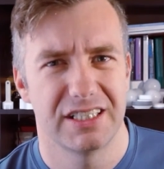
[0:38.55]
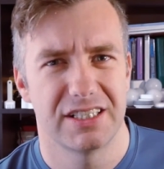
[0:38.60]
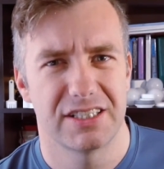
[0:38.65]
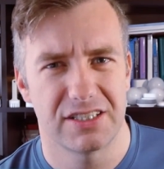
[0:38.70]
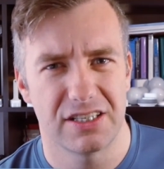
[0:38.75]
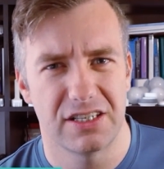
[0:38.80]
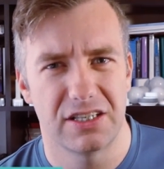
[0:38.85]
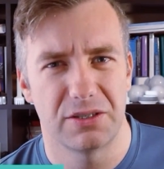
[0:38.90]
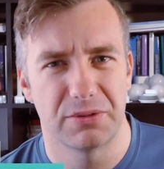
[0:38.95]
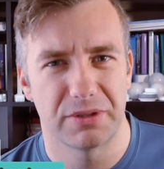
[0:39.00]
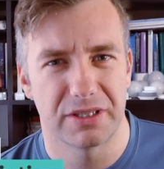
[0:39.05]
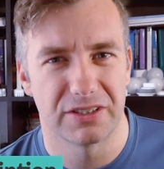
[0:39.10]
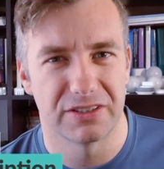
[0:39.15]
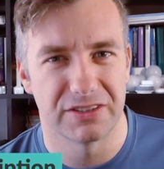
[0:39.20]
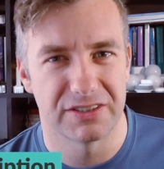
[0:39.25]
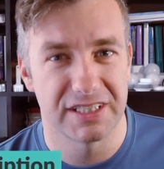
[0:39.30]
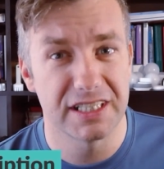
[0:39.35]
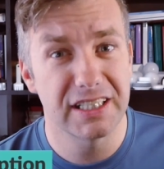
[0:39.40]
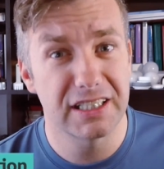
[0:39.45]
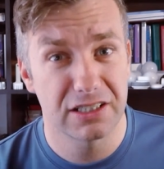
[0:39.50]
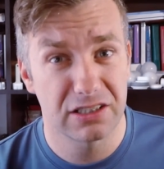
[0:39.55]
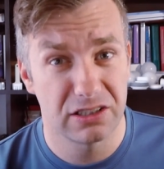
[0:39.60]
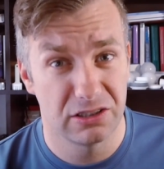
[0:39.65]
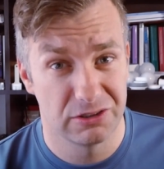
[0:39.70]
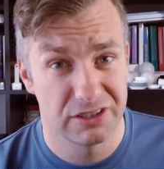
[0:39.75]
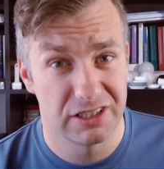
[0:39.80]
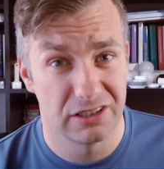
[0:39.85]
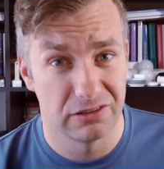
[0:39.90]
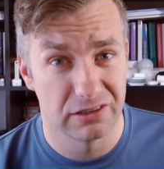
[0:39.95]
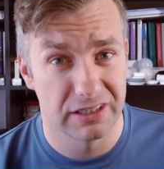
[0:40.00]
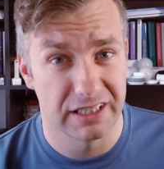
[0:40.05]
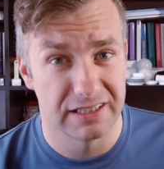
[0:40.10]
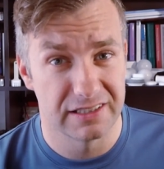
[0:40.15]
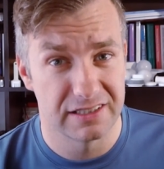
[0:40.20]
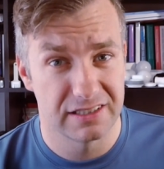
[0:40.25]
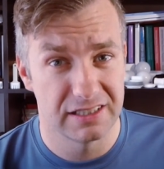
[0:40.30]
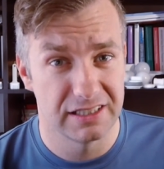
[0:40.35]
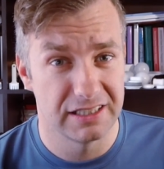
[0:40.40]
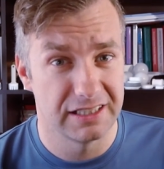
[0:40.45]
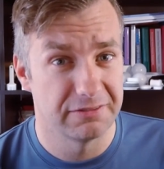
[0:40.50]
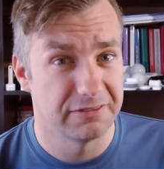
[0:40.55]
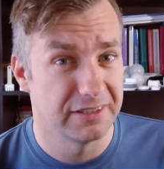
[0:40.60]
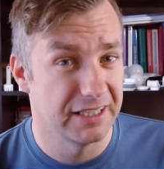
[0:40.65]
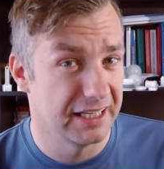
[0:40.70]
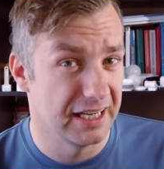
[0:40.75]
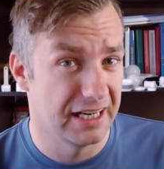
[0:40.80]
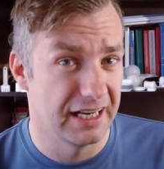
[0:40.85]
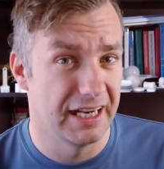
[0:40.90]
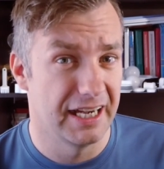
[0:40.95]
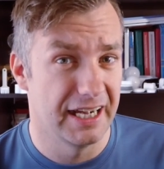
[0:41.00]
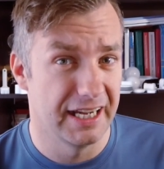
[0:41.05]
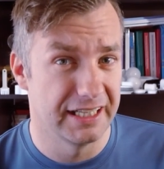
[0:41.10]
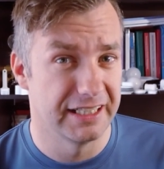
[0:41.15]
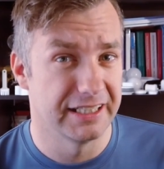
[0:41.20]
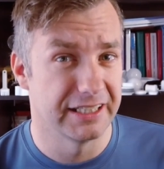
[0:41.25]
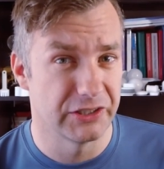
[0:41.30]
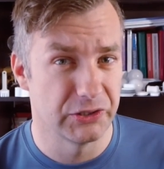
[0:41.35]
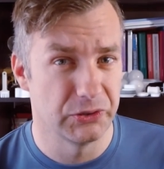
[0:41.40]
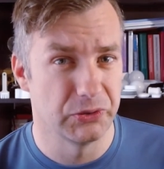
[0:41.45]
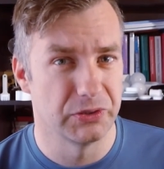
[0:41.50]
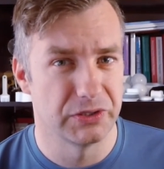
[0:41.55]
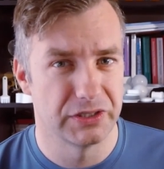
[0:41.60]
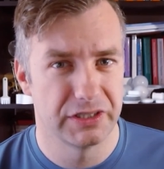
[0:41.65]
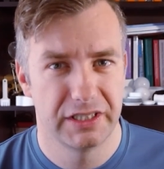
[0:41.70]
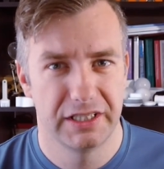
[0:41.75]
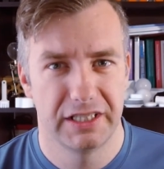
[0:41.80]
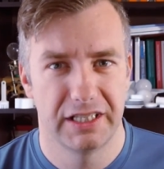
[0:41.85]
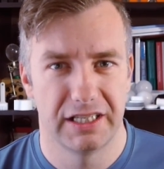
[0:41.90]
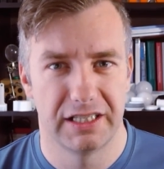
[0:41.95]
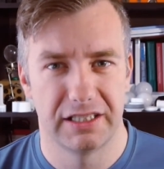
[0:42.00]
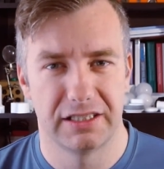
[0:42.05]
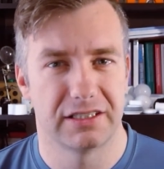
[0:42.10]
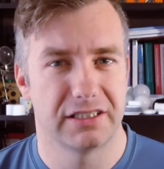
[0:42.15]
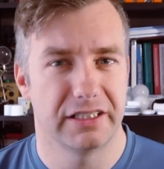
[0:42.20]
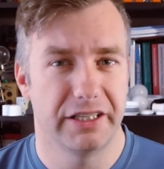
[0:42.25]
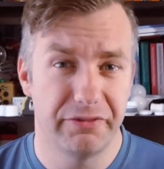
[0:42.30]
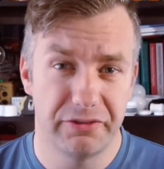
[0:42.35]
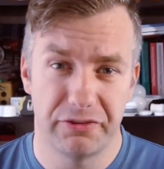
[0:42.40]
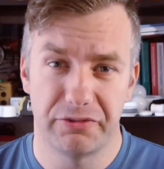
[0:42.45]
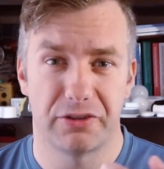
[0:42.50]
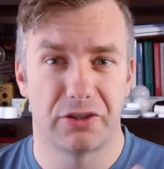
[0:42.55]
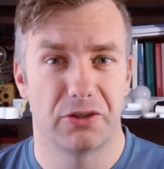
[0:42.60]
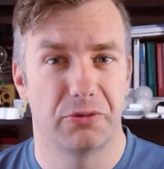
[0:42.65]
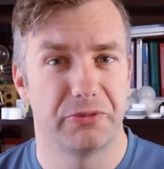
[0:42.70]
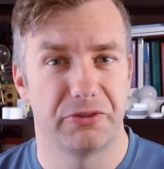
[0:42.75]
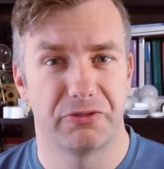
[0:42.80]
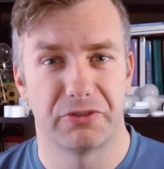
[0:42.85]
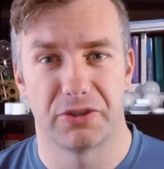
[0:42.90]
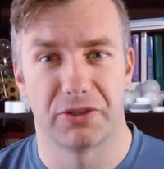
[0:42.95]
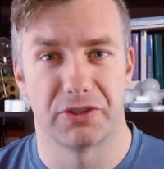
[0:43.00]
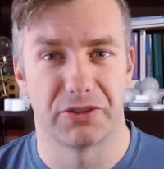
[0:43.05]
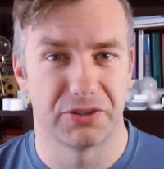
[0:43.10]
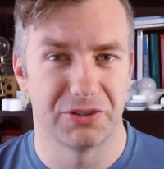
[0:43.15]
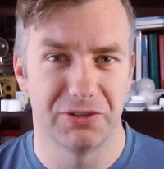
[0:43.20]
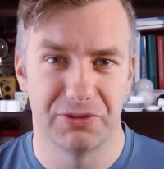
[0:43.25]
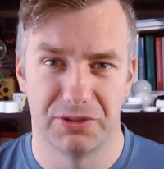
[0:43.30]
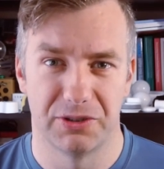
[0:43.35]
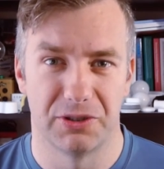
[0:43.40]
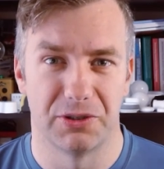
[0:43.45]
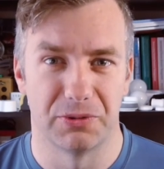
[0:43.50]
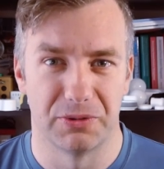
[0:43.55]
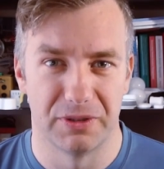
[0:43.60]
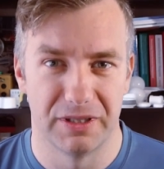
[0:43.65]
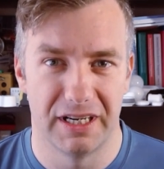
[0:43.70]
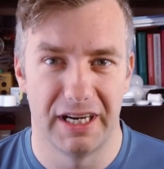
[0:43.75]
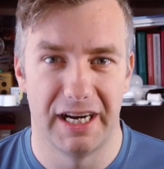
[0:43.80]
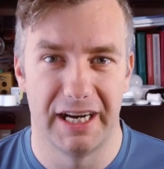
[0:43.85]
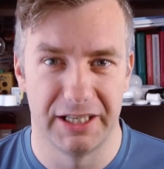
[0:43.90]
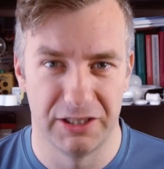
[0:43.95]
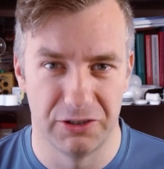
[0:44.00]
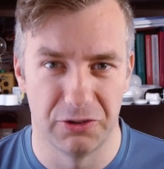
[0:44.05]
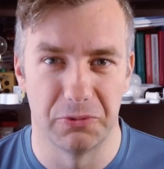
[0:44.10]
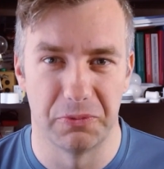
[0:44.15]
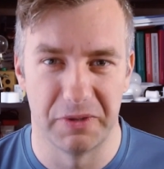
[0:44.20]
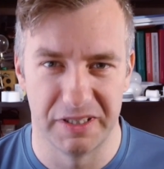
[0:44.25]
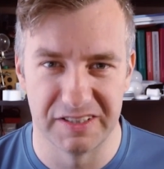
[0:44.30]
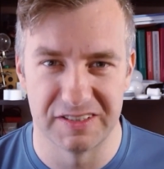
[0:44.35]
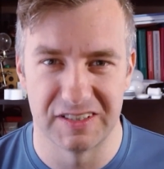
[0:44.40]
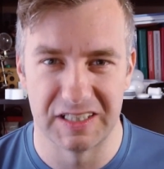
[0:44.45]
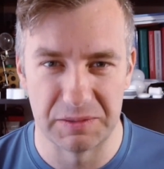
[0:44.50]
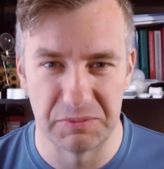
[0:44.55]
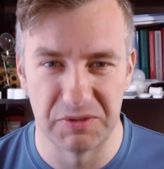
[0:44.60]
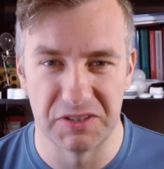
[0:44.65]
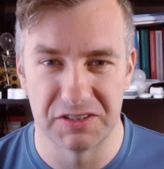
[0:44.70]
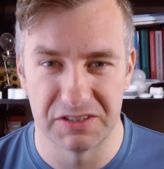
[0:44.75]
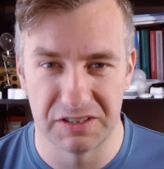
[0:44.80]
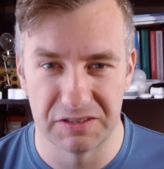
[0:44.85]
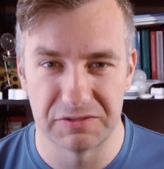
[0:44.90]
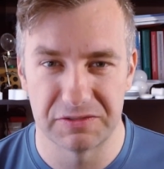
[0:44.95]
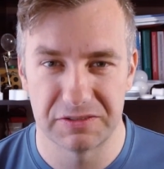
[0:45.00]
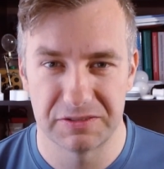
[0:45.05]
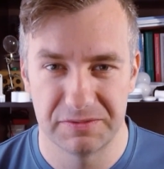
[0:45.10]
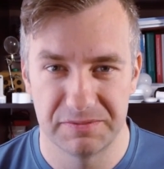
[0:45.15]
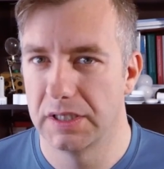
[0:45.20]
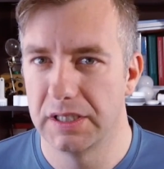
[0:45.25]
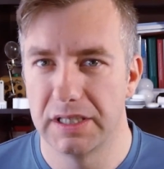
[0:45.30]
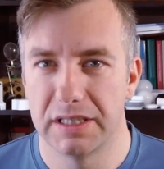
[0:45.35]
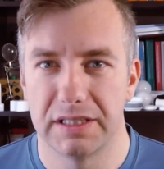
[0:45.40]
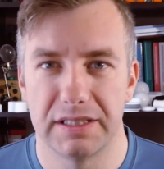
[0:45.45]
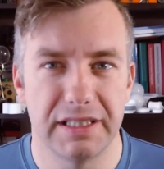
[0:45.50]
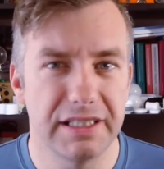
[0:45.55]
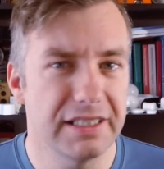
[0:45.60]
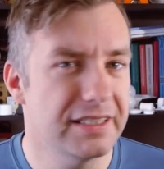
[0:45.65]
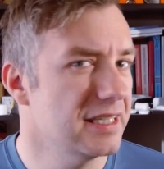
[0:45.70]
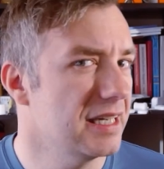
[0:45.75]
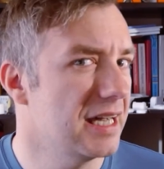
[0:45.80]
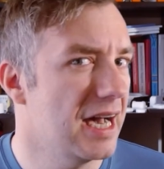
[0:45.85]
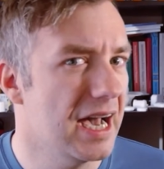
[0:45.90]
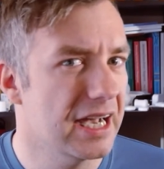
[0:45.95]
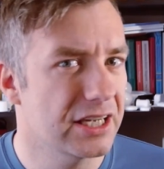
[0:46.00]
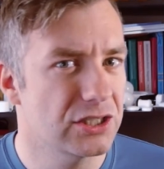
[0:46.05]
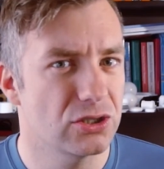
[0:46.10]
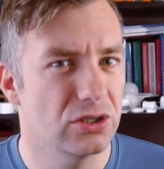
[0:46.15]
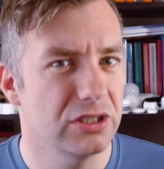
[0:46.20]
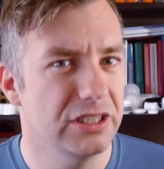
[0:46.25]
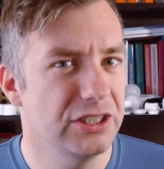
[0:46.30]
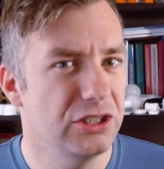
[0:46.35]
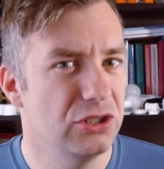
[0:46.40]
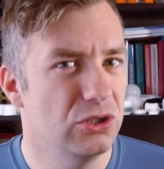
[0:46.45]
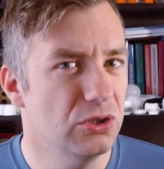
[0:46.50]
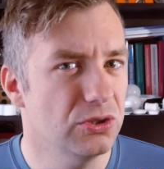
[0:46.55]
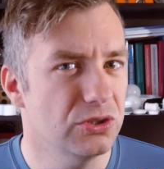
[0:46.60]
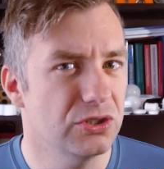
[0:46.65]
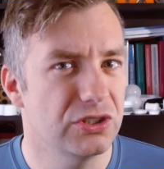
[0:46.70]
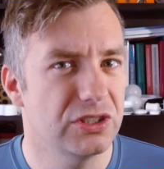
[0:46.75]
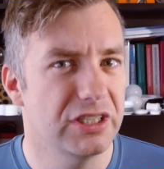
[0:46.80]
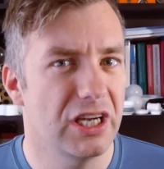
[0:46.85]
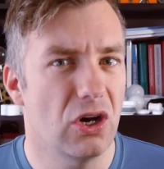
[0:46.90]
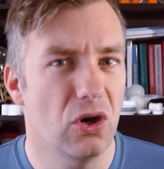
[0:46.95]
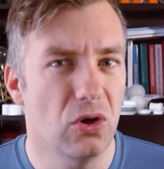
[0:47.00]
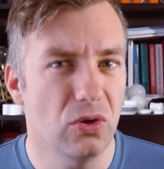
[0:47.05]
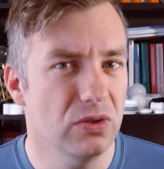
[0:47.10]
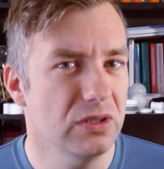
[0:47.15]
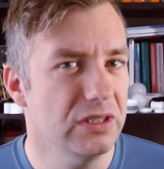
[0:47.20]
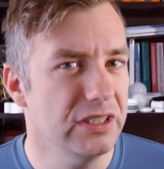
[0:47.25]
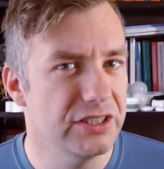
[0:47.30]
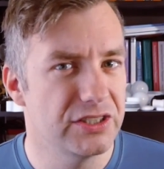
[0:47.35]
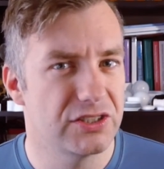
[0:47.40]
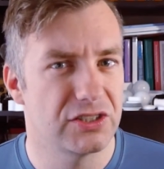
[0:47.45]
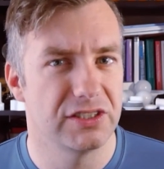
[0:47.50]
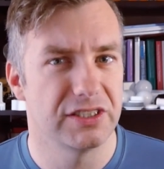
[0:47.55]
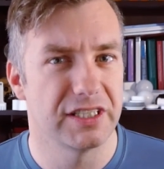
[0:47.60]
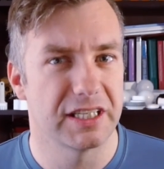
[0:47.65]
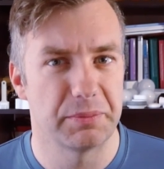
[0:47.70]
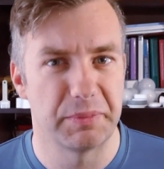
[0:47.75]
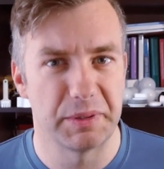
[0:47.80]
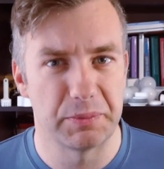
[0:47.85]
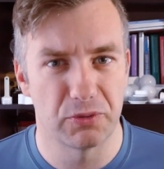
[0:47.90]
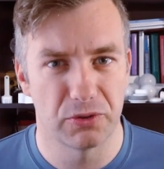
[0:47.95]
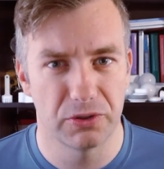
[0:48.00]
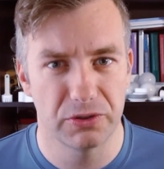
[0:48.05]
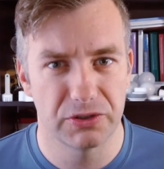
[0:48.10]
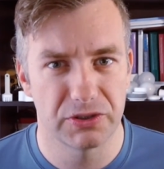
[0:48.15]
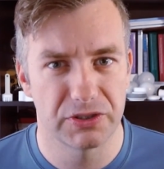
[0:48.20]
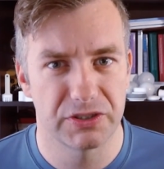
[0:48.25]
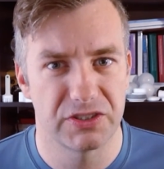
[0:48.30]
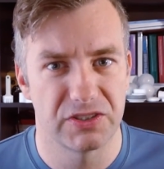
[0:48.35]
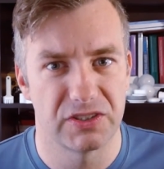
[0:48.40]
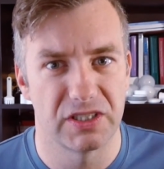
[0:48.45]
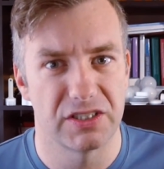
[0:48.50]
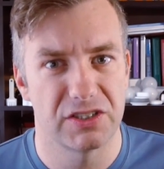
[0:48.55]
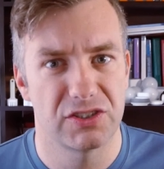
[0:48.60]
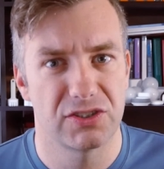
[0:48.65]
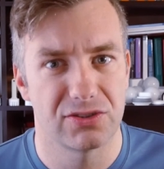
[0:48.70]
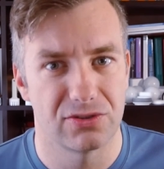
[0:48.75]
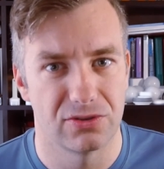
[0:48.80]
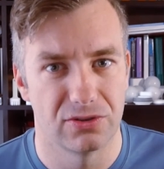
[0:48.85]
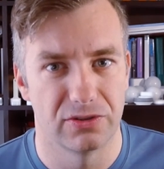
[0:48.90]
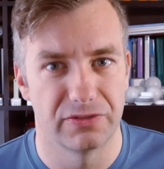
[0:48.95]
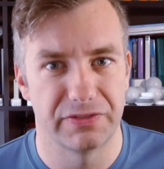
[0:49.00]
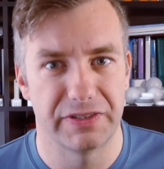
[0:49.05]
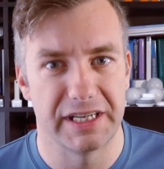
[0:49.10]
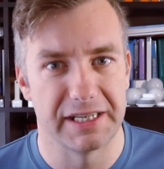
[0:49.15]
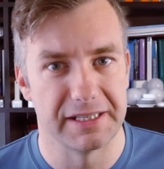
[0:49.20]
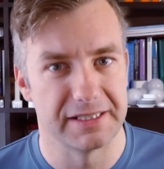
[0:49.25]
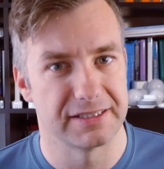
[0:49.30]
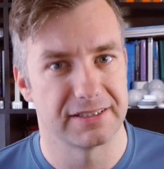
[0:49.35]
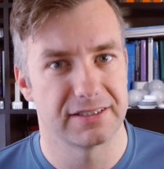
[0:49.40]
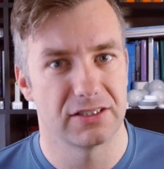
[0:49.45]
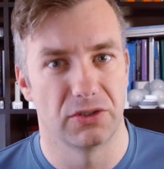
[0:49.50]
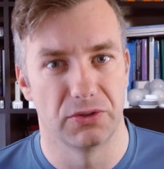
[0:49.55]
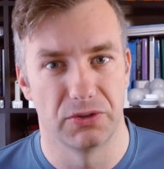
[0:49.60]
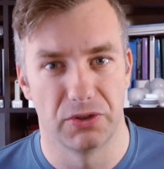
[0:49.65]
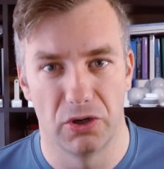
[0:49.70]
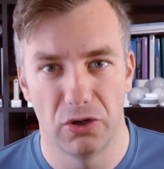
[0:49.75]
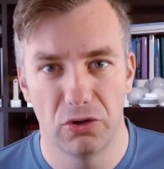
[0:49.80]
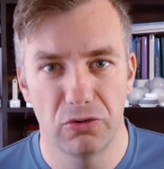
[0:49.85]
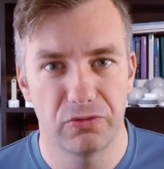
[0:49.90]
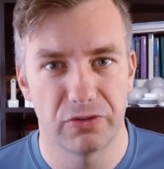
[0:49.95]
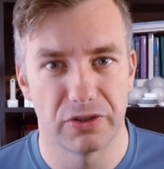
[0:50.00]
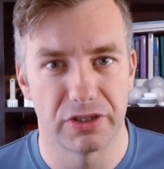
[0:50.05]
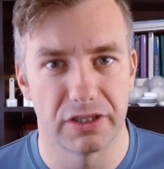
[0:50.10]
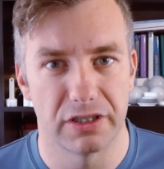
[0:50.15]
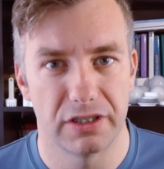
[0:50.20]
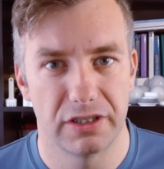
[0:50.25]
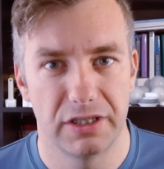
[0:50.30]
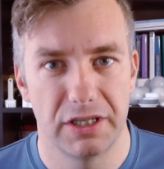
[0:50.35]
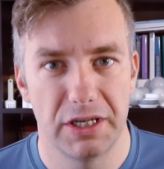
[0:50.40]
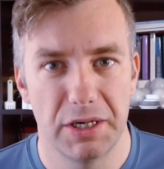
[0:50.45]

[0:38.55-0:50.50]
So we're gonna take a closer look and see if they are any good. And if you follow me for long, you know I know my ZigBee stuff. These are actually not the only ZigBee products that Sonoff has on offer.